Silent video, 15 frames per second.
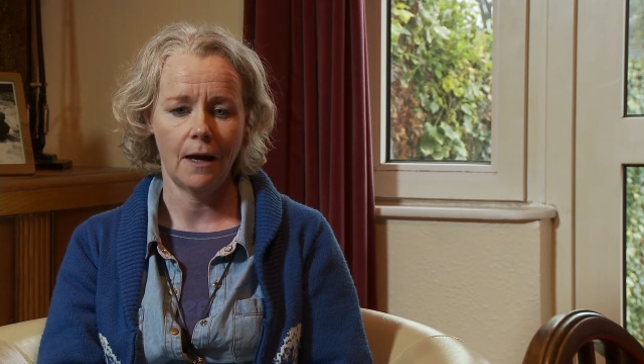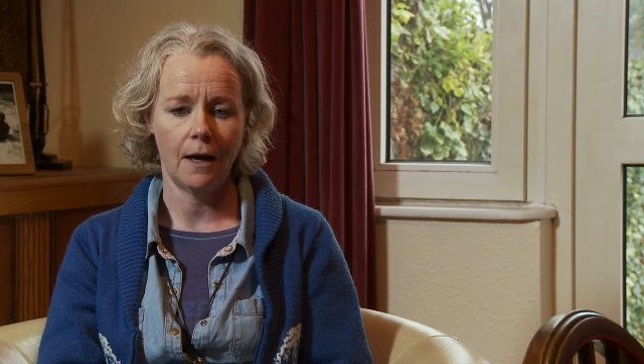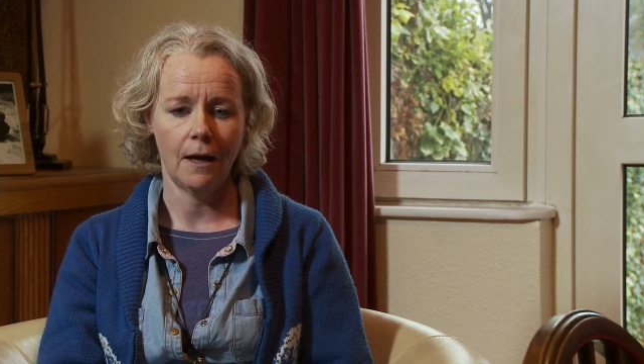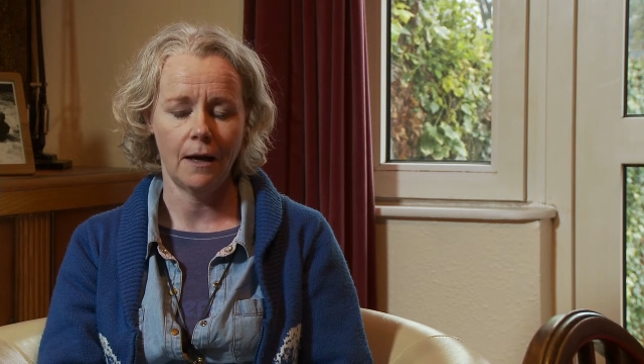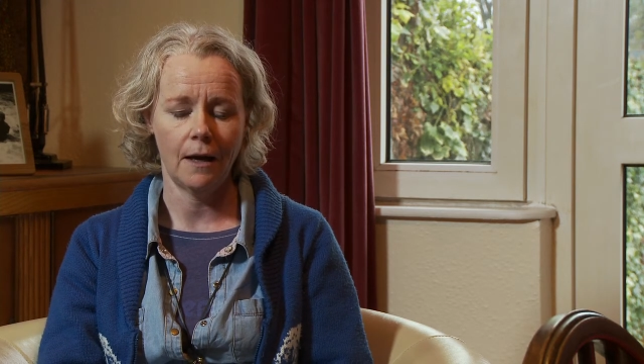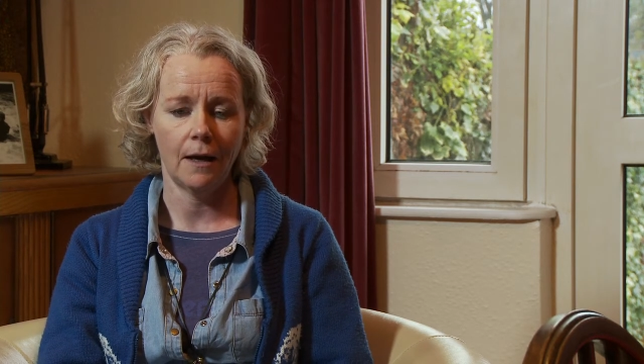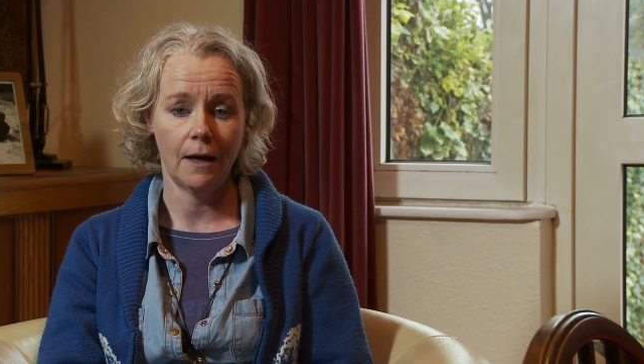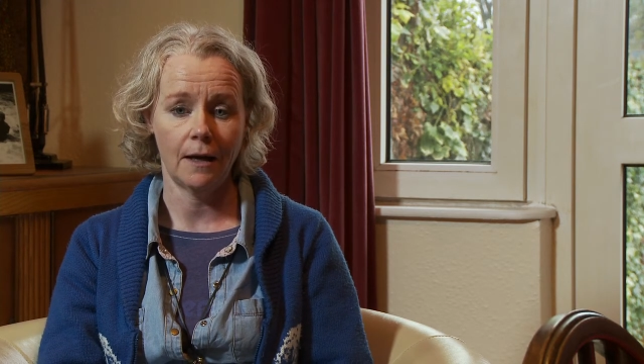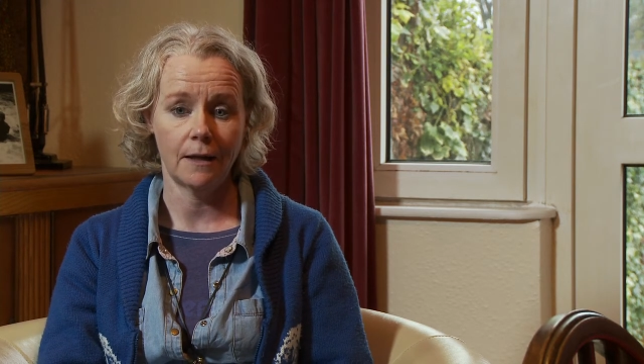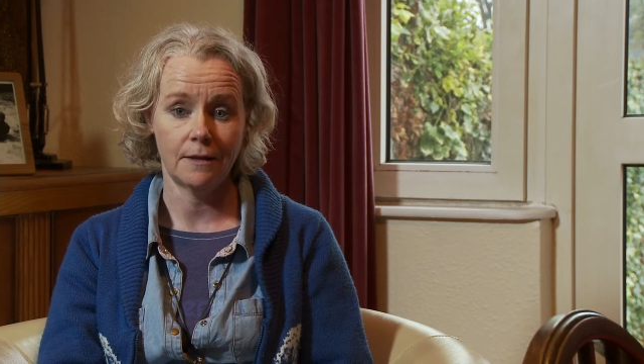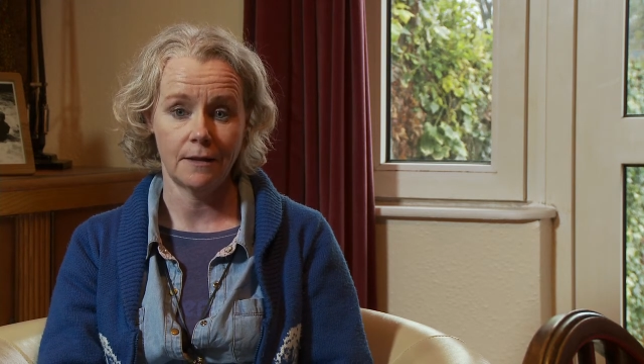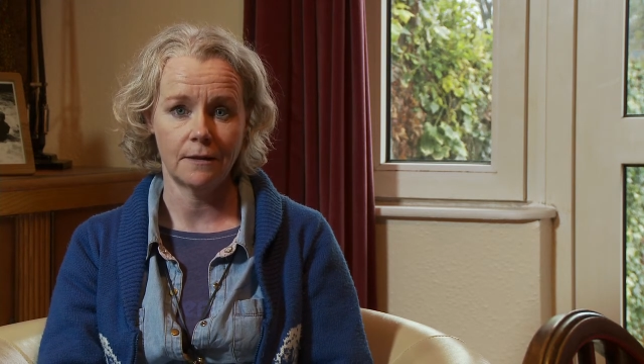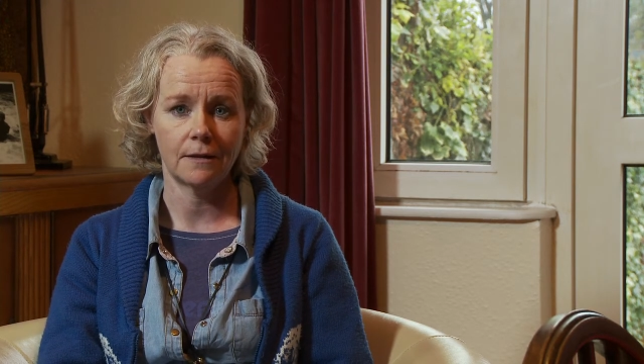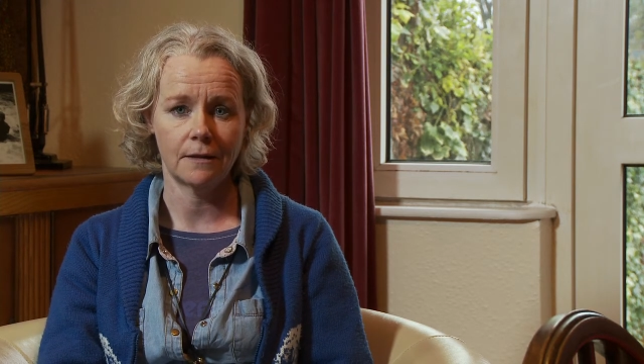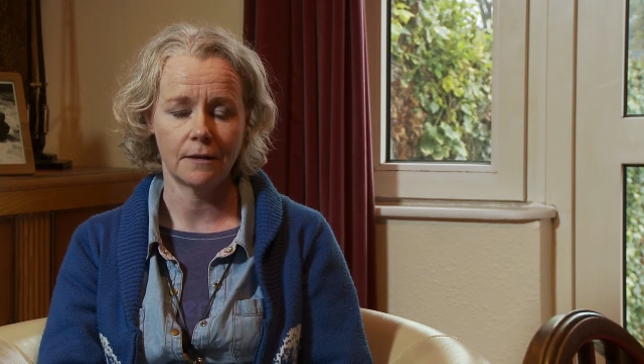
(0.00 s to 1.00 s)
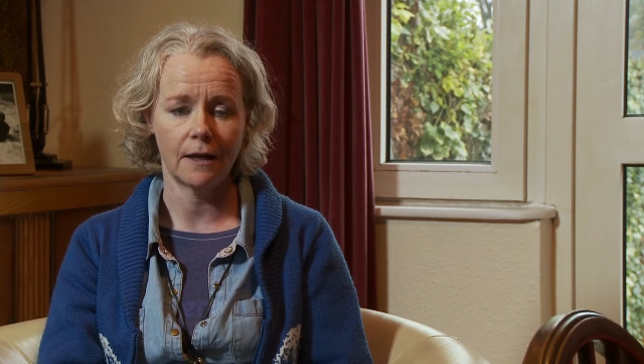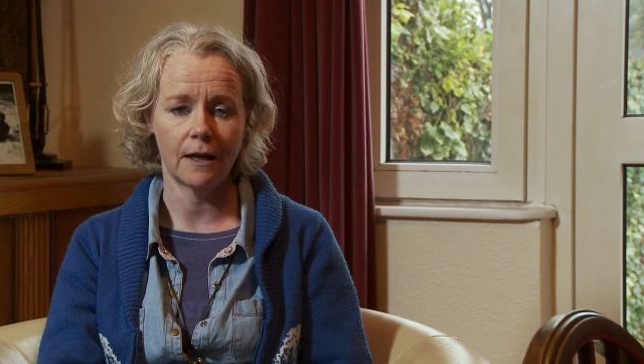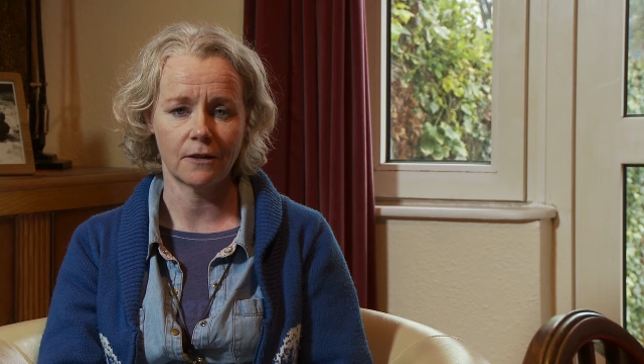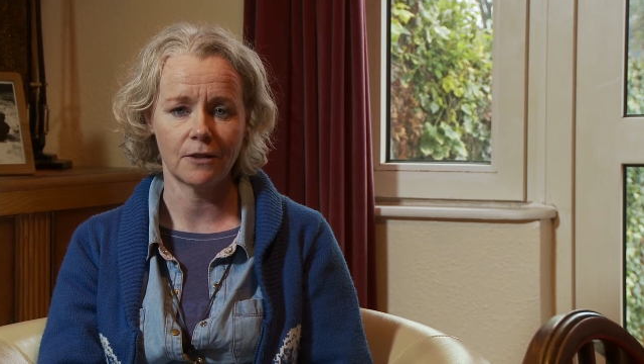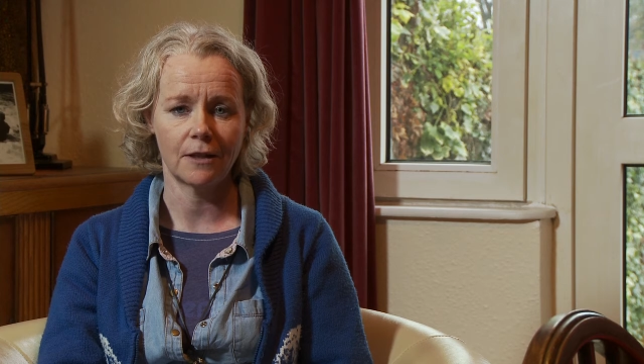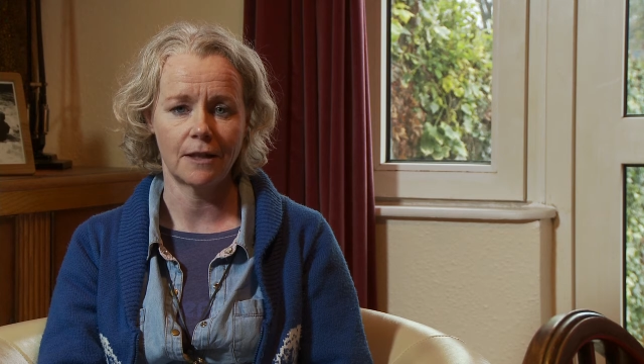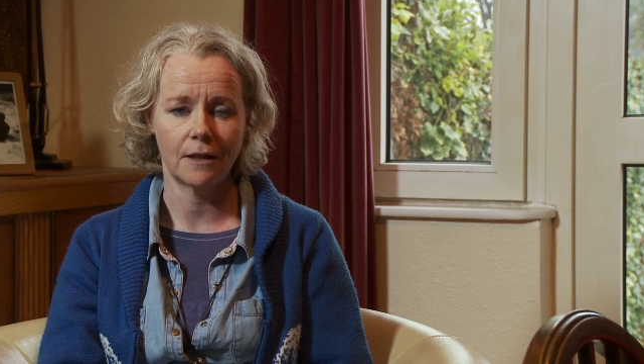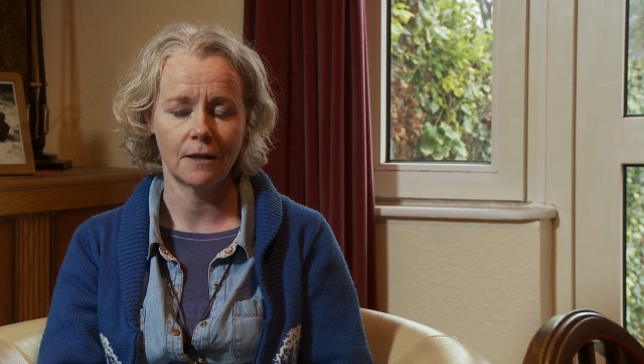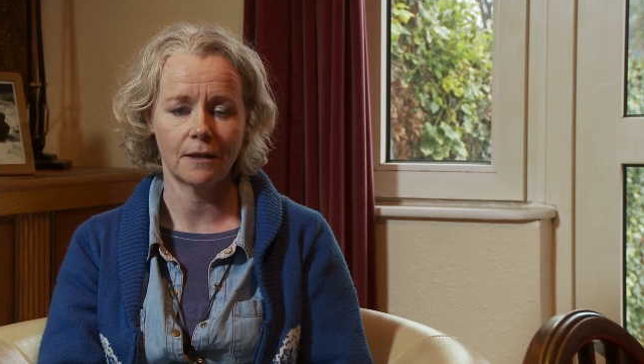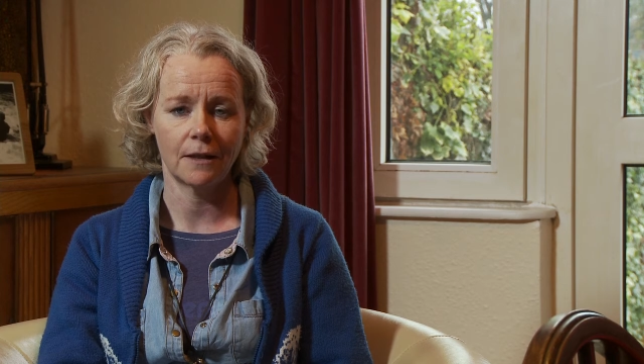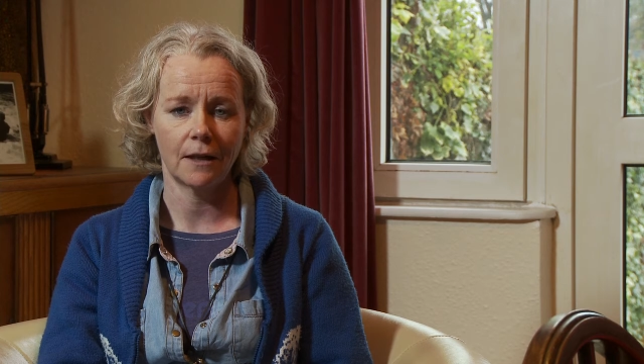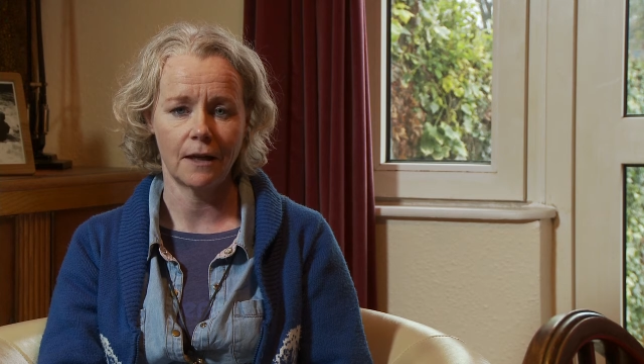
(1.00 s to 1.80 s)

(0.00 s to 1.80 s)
and I did actually